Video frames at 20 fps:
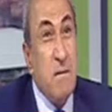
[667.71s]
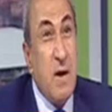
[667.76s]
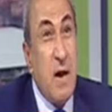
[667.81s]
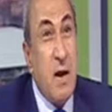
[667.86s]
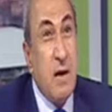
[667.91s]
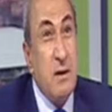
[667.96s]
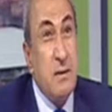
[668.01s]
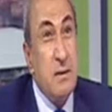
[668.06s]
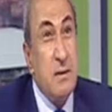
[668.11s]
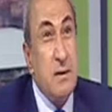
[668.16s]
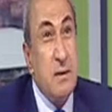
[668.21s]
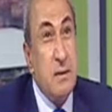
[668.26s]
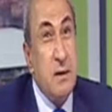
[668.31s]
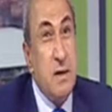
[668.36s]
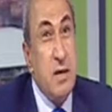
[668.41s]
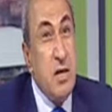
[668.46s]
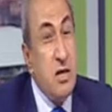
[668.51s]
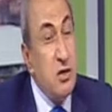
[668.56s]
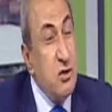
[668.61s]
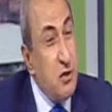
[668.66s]
and
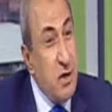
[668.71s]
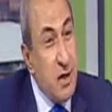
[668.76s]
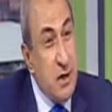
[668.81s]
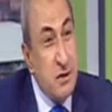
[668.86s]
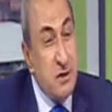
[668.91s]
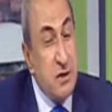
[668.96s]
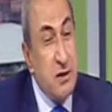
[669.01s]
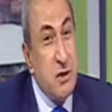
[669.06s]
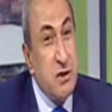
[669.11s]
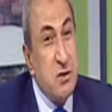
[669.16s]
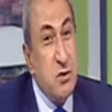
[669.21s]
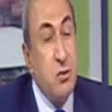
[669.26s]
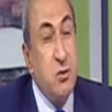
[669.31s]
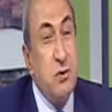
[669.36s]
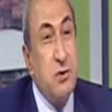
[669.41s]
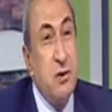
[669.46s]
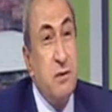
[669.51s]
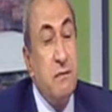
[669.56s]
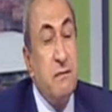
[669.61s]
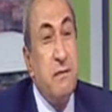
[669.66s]
initiating a
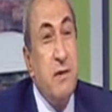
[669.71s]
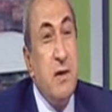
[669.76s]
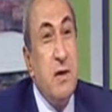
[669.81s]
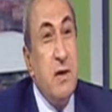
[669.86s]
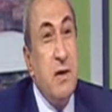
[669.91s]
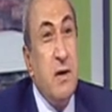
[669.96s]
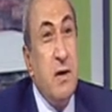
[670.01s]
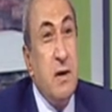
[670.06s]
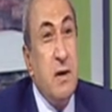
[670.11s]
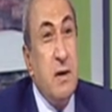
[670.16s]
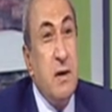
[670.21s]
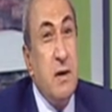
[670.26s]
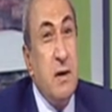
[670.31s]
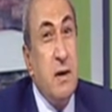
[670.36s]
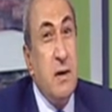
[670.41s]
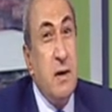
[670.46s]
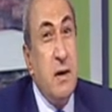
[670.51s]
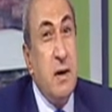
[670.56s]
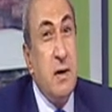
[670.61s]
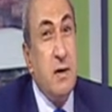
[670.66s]
sort of
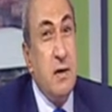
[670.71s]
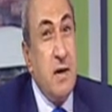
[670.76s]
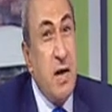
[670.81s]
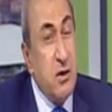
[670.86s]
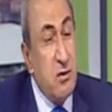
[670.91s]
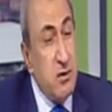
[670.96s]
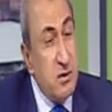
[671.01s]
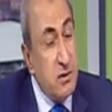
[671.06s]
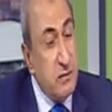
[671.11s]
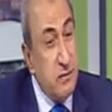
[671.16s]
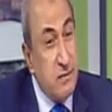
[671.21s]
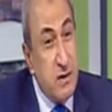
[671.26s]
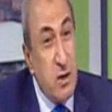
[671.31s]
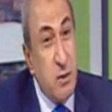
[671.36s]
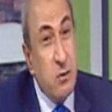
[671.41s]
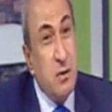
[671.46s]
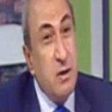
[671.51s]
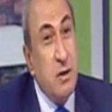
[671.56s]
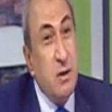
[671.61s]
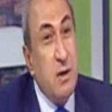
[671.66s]
an inaugurative
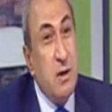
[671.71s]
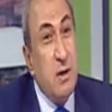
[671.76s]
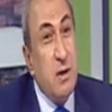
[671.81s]
talk